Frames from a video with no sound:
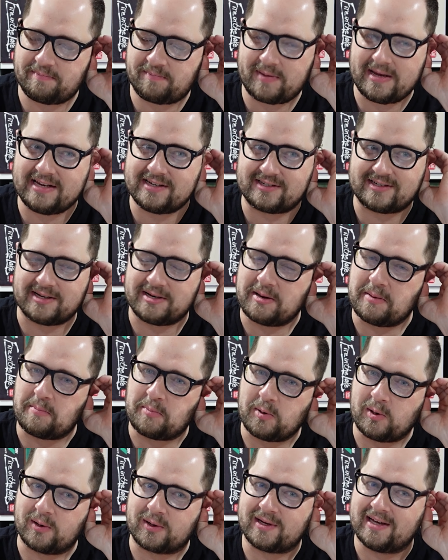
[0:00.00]
piece in the
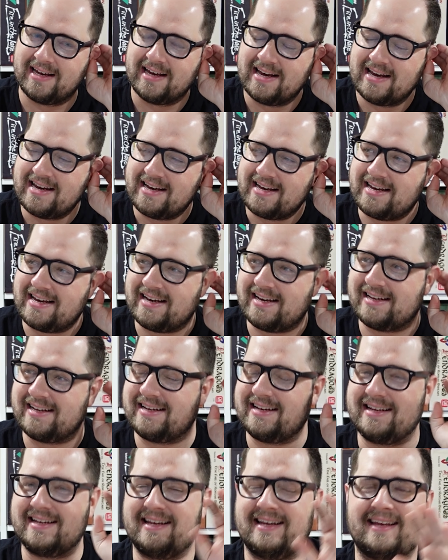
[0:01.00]
book. It,
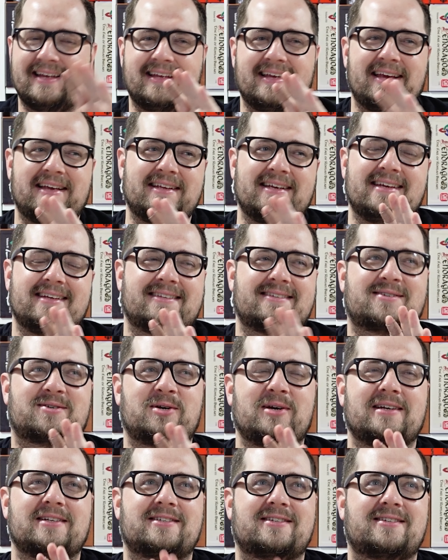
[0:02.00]
it, it's,
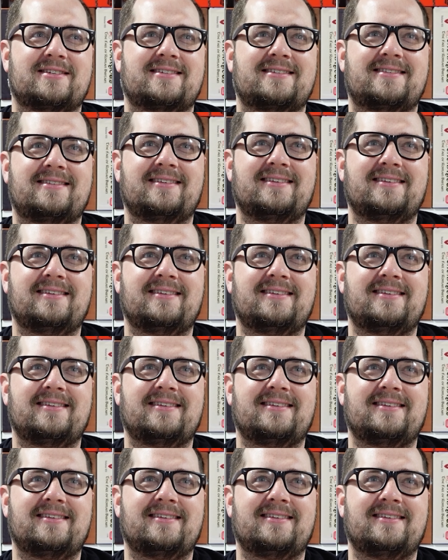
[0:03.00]
it's